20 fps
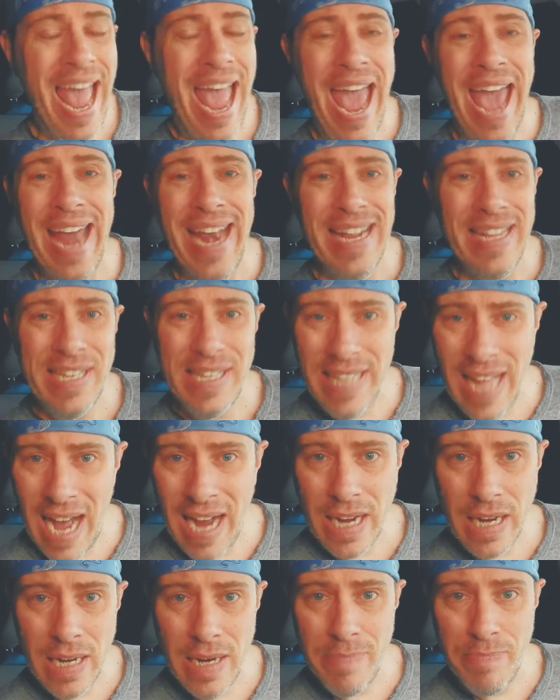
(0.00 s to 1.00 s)
and it's
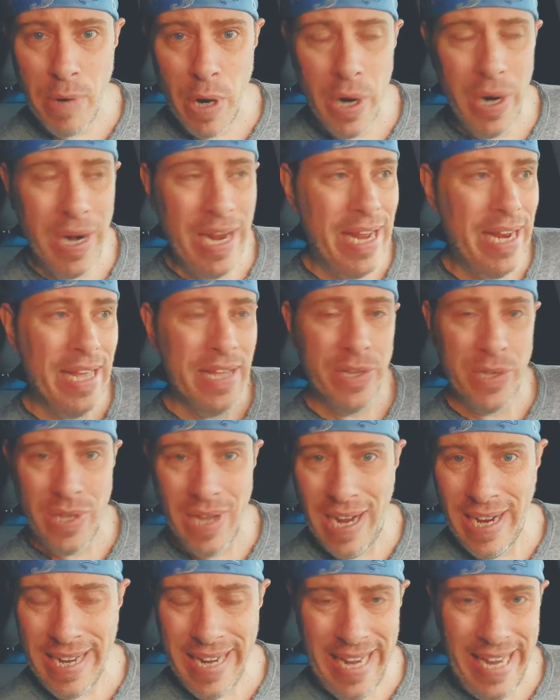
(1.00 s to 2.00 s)
not going to burn it, it's
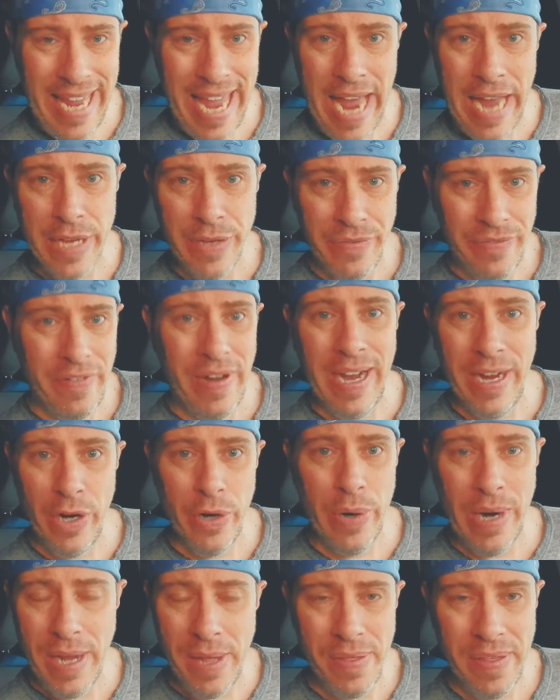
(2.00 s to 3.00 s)
not going to catch fire
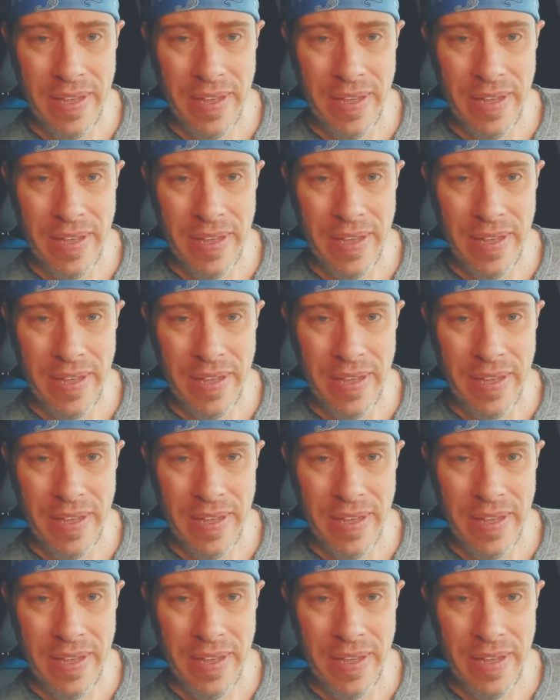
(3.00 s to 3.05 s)
or anything